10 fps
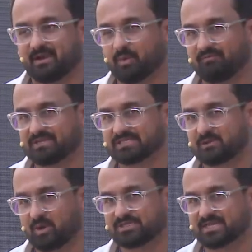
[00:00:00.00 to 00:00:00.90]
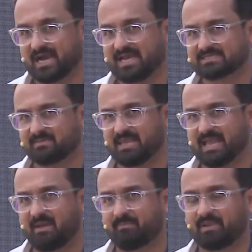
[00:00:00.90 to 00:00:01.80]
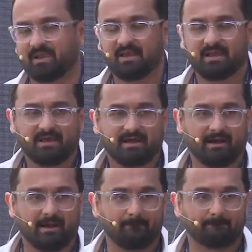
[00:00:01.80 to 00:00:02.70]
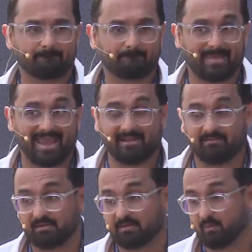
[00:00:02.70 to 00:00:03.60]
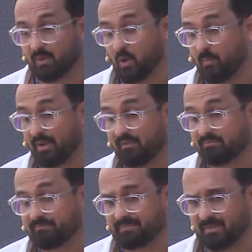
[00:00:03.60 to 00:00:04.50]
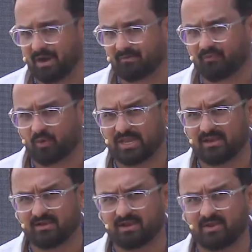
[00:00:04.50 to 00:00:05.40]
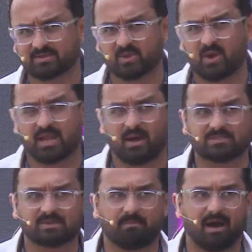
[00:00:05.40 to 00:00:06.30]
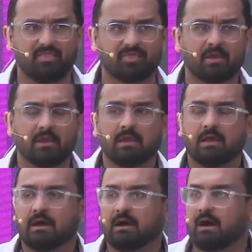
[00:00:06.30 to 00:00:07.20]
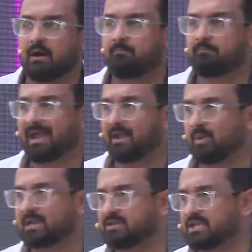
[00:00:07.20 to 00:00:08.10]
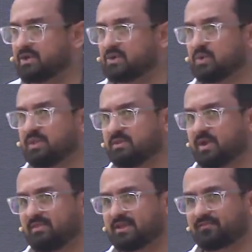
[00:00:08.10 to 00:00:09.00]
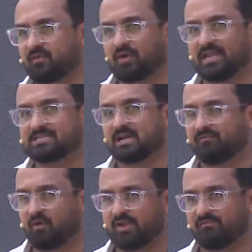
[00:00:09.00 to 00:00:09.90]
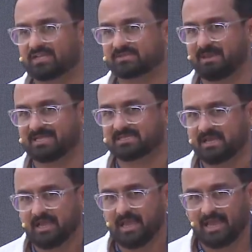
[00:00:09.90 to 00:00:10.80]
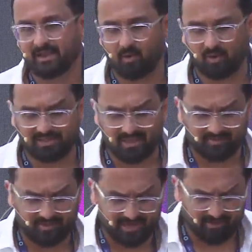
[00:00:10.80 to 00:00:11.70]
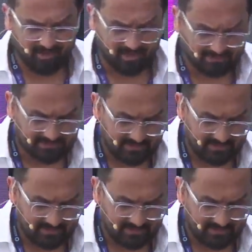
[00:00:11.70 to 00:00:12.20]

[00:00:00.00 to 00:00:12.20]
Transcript: We've just launched our SME app. And we open about 1,400 or so accounts a month. And we'll continue doing this for retail, for investments, and all the other areas